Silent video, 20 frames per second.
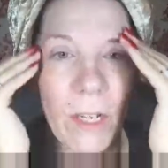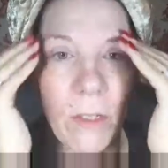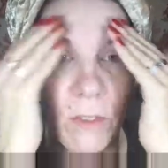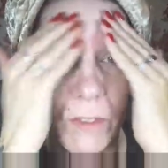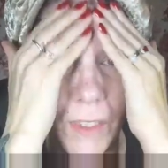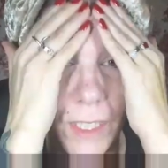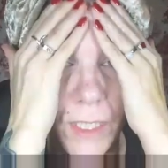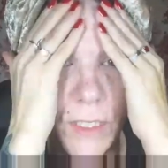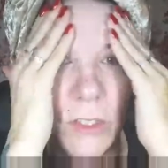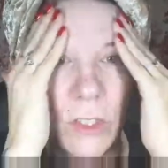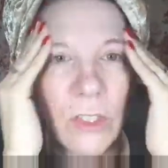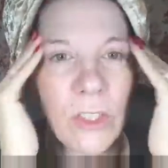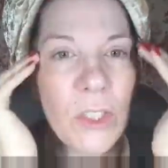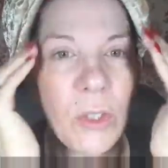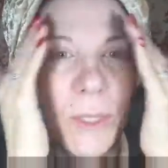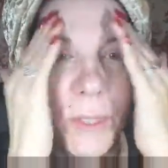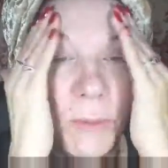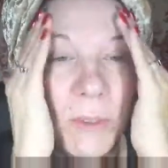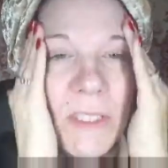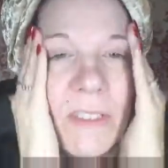counseling, just
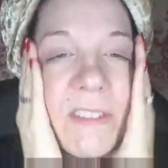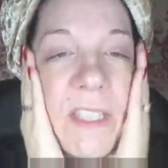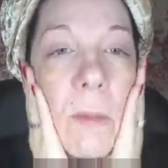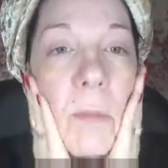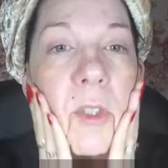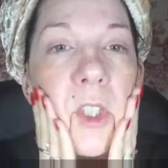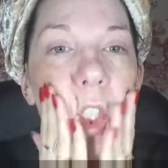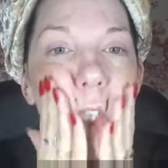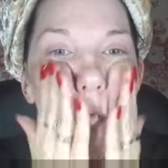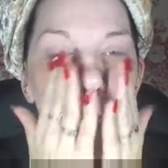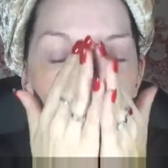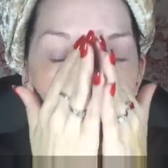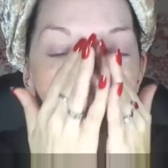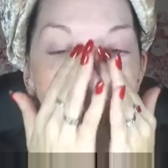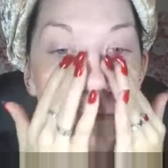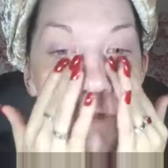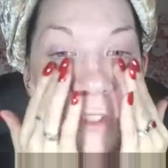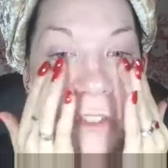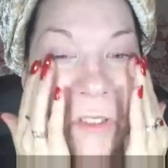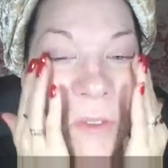doing reception,
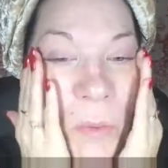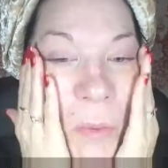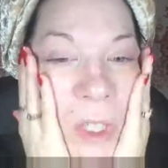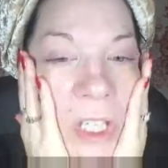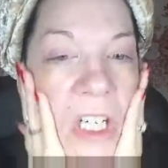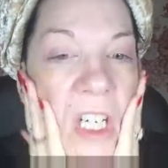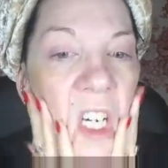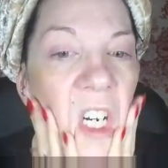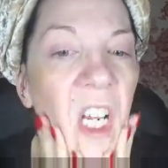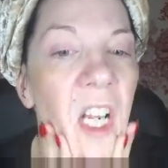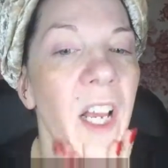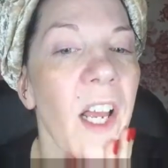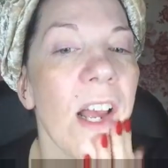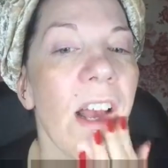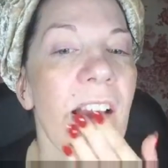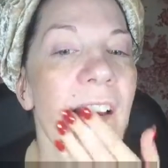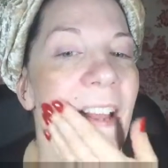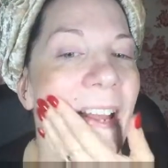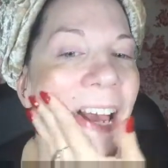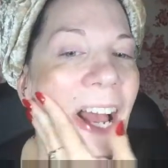office work.
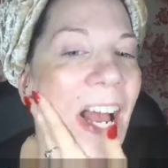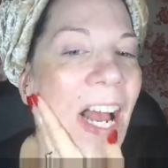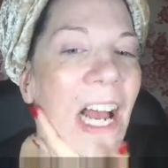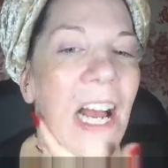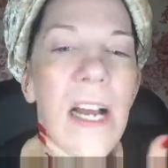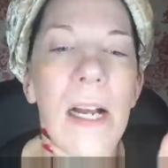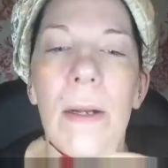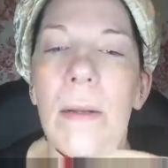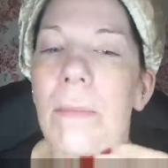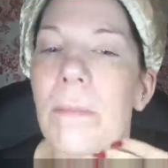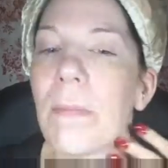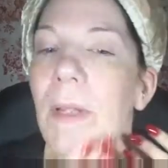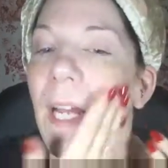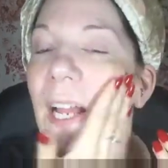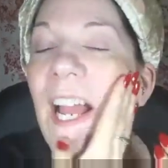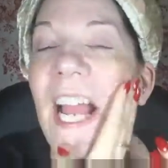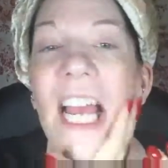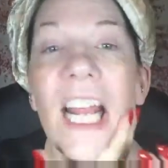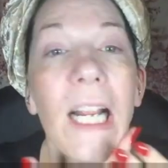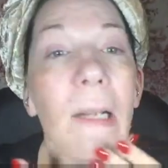
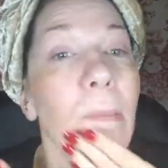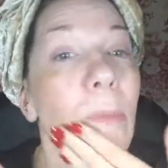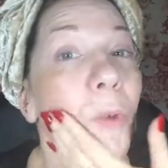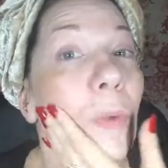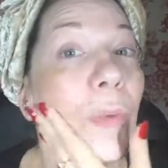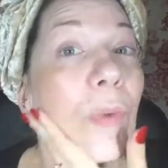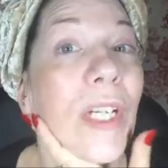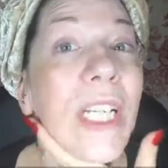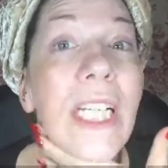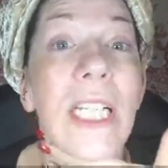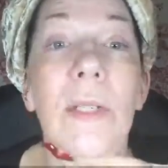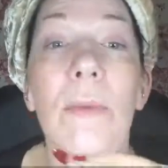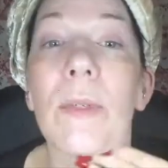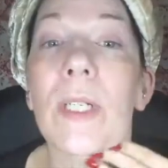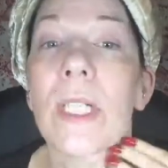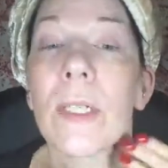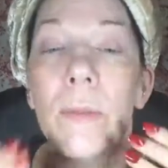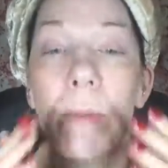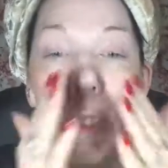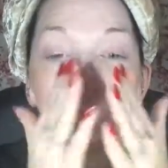And I'm
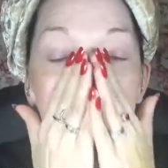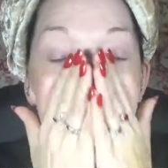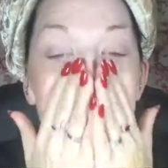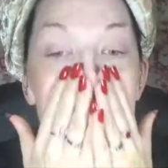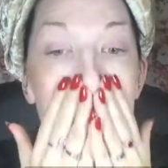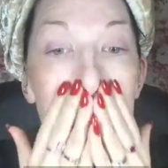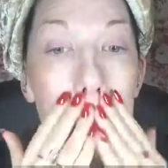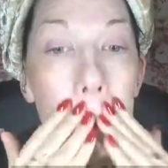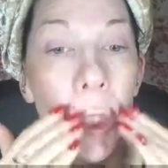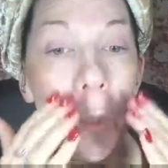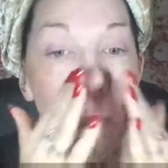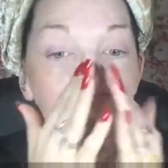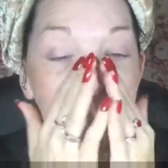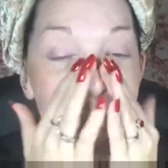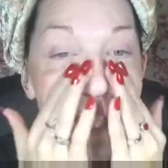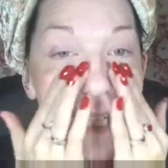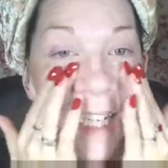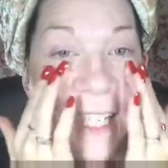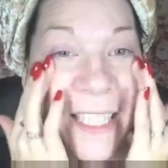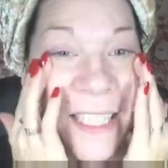really
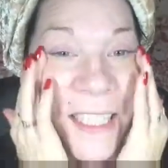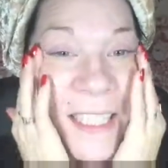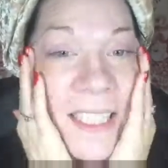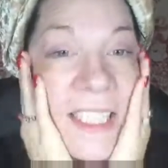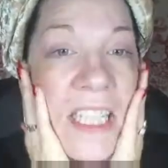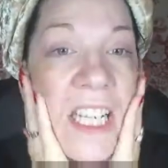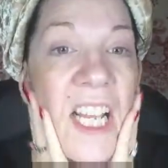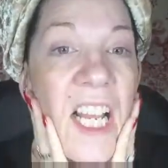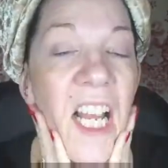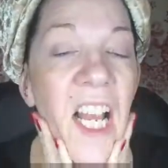enjoying it.